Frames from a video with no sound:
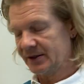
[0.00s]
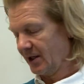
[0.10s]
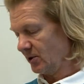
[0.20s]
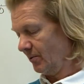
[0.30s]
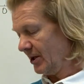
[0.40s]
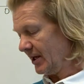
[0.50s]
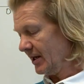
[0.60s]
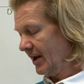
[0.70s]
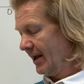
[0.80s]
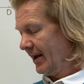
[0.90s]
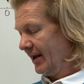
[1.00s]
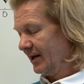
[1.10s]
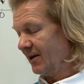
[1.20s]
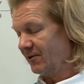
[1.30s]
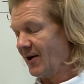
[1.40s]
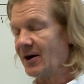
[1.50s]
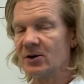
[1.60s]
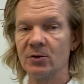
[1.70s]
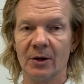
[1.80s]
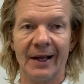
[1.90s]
section B gives value to it.